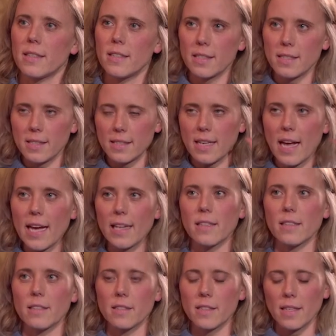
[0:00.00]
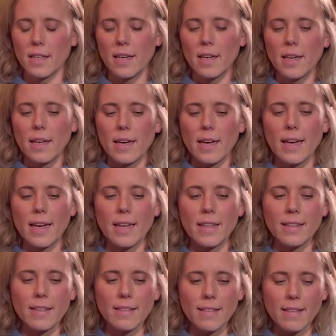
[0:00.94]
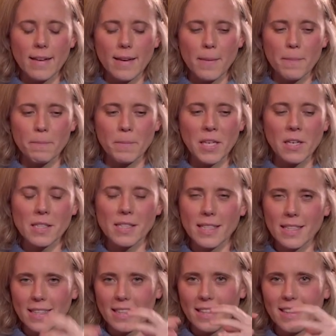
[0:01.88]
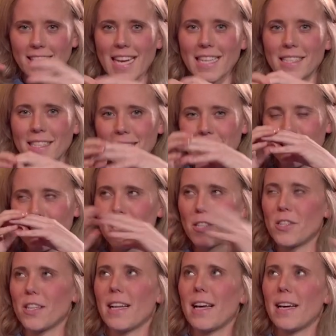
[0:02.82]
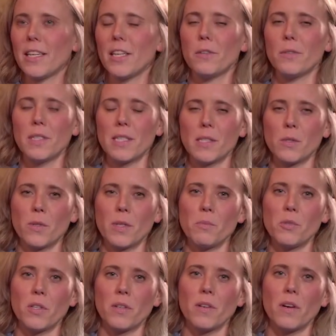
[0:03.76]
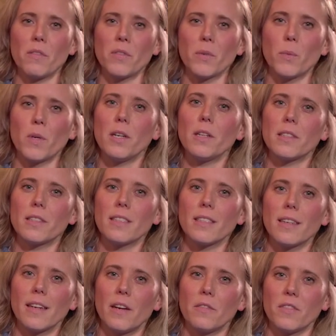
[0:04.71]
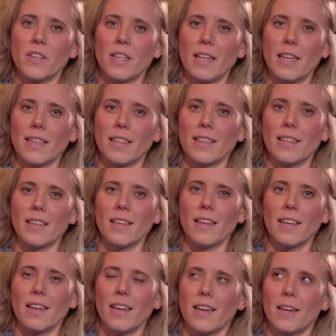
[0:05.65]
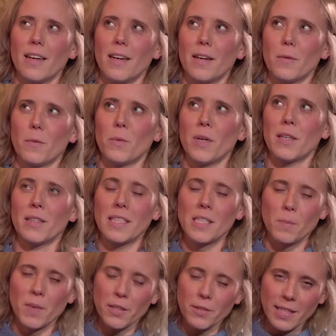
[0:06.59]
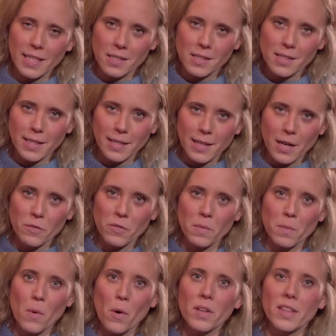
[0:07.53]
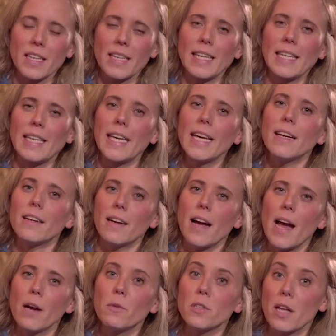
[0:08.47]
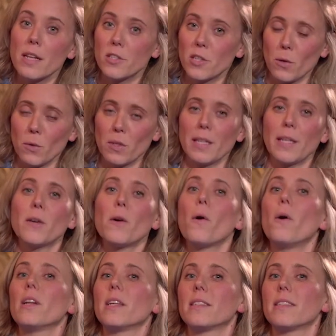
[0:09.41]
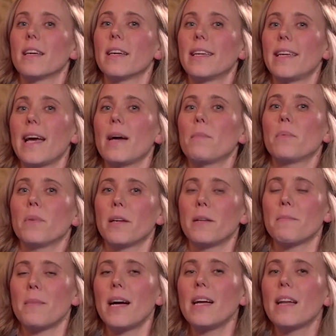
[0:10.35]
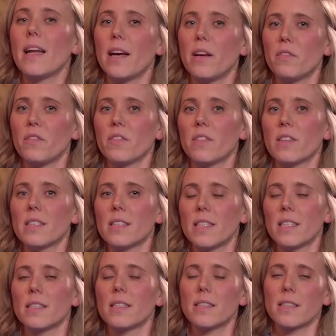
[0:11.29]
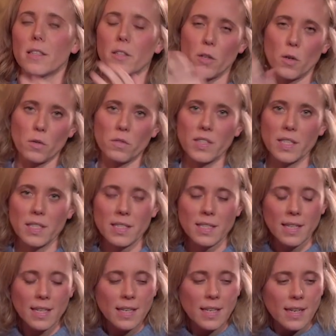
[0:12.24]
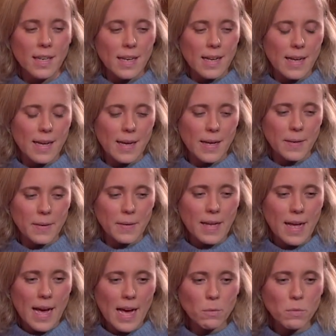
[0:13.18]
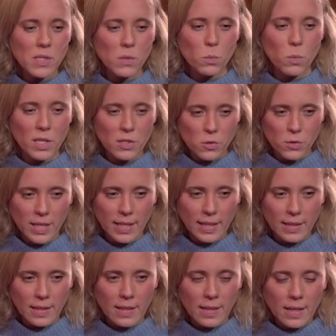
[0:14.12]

it's silent. And because that's such an accurate description of the world, I feel like we are experiencing now for more than a year. I would totally call it a gap in my life since COVID. And I was wondering,